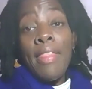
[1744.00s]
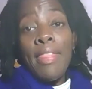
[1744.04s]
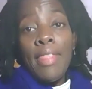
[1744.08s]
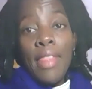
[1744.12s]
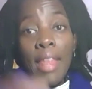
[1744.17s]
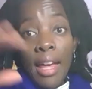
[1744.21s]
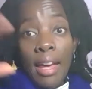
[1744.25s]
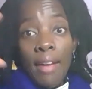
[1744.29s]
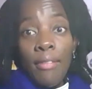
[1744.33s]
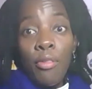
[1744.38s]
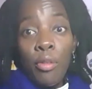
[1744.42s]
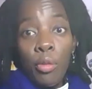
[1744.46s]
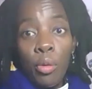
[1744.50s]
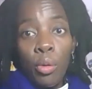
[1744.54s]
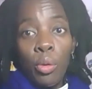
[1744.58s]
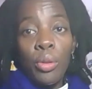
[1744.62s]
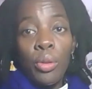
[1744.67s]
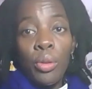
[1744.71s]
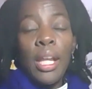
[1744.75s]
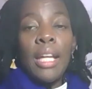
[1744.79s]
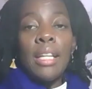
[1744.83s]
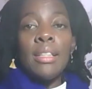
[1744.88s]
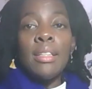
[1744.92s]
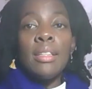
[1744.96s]
And
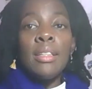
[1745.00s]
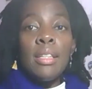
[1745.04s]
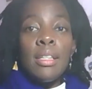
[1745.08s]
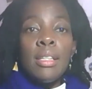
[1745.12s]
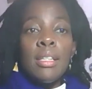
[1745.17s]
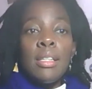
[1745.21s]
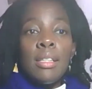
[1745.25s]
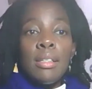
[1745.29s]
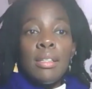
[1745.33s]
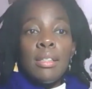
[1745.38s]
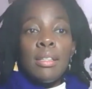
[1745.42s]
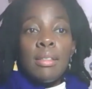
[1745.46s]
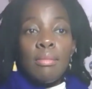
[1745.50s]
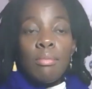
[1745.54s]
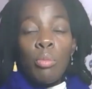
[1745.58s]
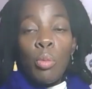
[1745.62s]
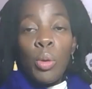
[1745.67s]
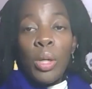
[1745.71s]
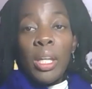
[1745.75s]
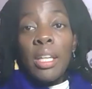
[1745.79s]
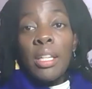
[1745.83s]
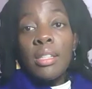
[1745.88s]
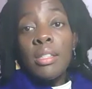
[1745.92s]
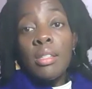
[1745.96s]
therefore, then
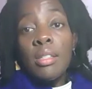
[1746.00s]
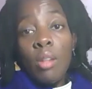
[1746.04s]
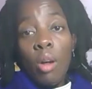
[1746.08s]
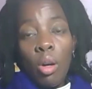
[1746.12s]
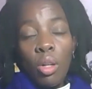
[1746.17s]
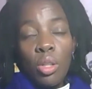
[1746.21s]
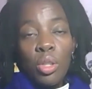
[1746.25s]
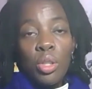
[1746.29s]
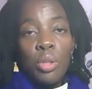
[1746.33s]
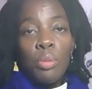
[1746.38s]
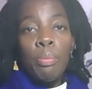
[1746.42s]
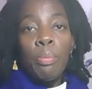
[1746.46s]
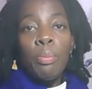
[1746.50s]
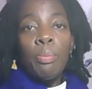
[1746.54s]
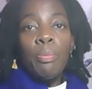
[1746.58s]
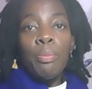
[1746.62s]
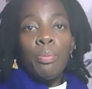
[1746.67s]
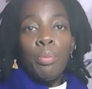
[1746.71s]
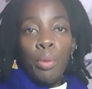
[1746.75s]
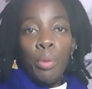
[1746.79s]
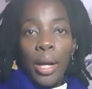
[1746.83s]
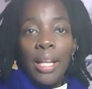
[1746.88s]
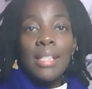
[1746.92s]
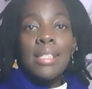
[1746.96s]
we can start to
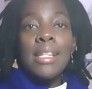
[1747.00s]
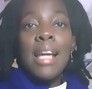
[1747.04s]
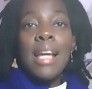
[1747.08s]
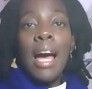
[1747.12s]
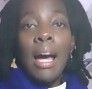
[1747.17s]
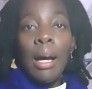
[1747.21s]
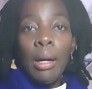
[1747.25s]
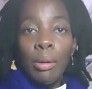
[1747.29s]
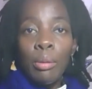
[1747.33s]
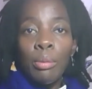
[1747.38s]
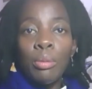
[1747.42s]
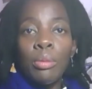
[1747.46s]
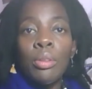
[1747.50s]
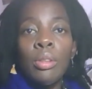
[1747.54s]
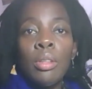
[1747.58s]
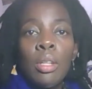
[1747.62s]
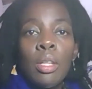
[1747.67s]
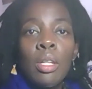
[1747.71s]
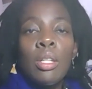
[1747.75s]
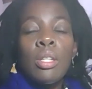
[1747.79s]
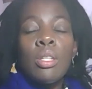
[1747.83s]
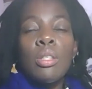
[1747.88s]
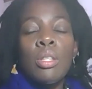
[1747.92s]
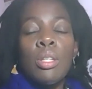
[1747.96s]
break down
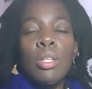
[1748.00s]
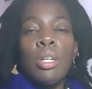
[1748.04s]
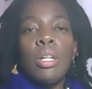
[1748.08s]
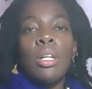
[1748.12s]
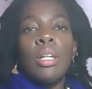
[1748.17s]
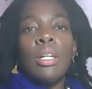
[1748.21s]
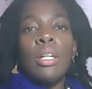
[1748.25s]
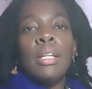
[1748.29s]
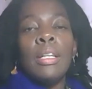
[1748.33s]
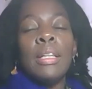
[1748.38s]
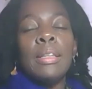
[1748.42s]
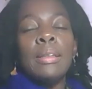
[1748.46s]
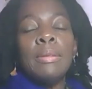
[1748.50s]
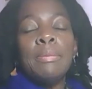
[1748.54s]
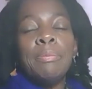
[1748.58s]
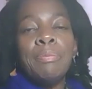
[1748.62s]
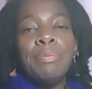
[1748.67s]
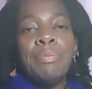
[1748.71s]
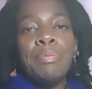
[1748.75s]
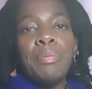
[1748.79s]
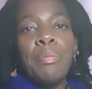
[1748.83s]
the